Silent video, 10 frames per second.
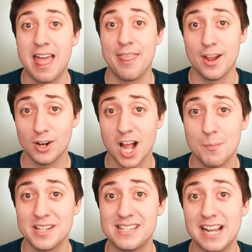their
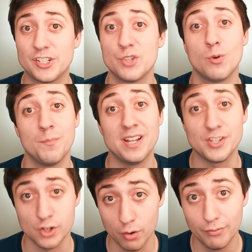comment section would be
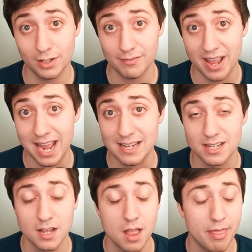so full of
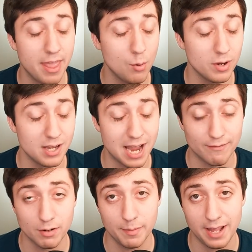hate, they would
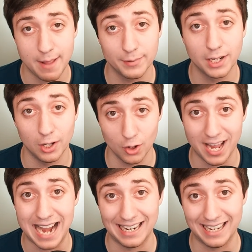never be able to look
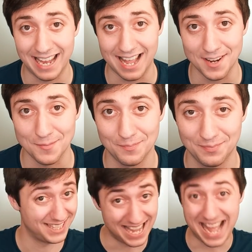at it again.
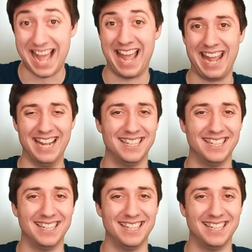Hi,